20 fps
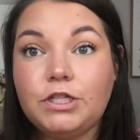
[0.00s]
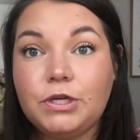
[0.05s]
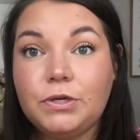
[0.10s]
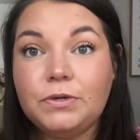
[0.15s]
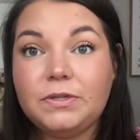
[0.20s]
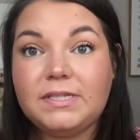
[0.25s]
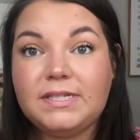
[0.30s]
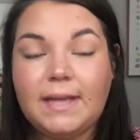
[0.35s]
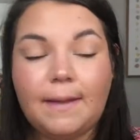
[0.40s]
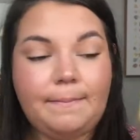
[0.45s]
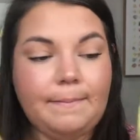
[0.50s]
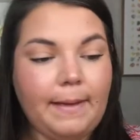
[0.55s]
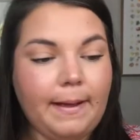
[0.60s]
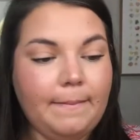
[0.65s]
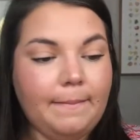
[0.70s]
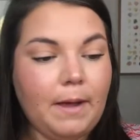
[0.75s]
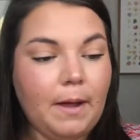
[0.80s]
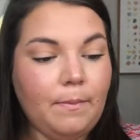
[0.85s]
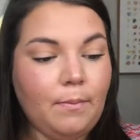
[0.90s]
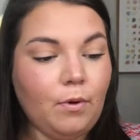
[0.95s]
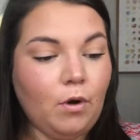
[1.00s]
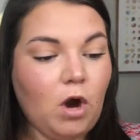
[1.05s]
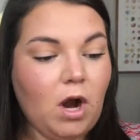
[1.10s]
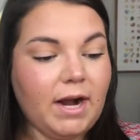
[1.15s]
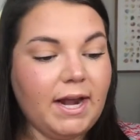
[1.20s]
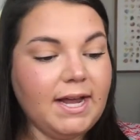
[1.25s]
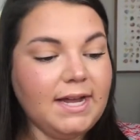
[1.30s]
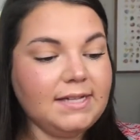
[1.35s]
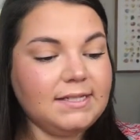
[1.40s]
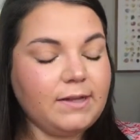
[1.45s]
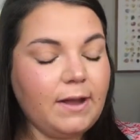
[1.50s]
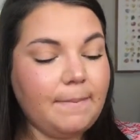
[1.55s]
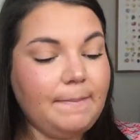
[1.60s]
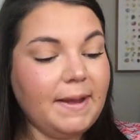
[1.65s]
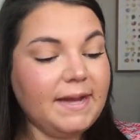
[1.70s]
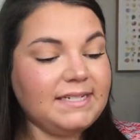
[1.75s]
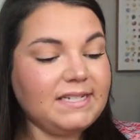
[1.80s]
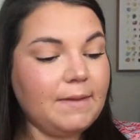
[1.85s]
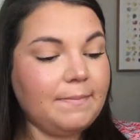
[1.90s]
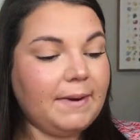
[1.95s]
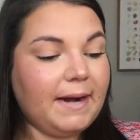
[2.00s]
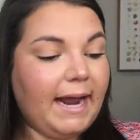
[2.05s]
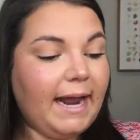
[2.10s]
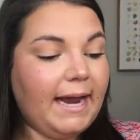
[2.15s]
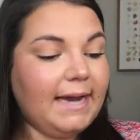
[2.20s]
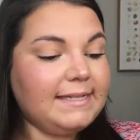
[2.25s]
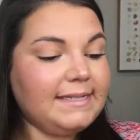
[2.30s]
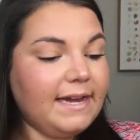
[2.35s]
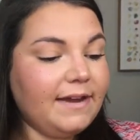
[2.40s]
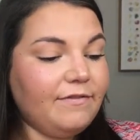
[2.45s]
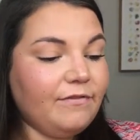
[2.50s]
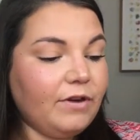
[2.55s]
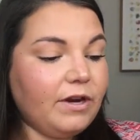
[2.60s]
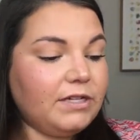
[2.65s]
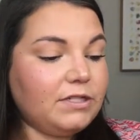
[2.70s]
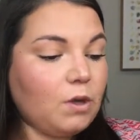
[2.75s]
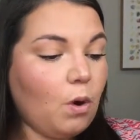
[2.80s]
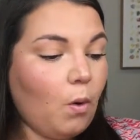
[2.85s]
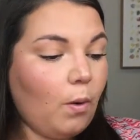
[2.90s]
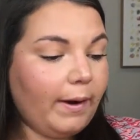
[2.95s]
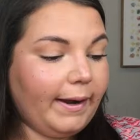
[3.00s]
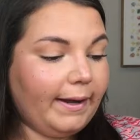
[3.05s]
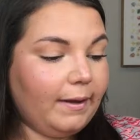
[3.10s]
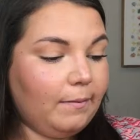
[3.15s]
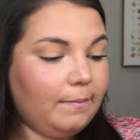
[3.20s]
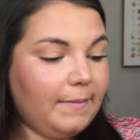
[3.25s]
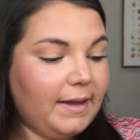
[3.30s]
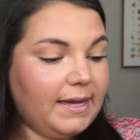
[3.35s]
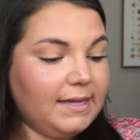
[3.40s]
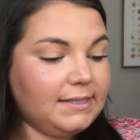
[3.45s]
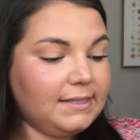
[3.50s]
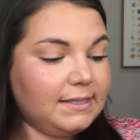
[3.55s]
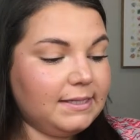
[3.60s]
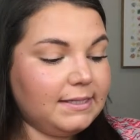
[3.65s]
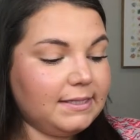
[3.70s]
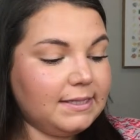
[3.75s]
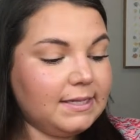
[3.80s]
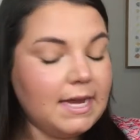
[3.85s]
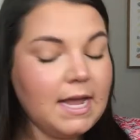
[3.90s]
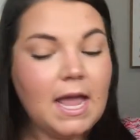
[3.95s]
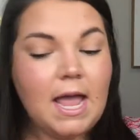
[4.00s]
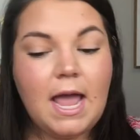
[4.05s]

two Sunbum products. I picked up an anti-frizz oil mist,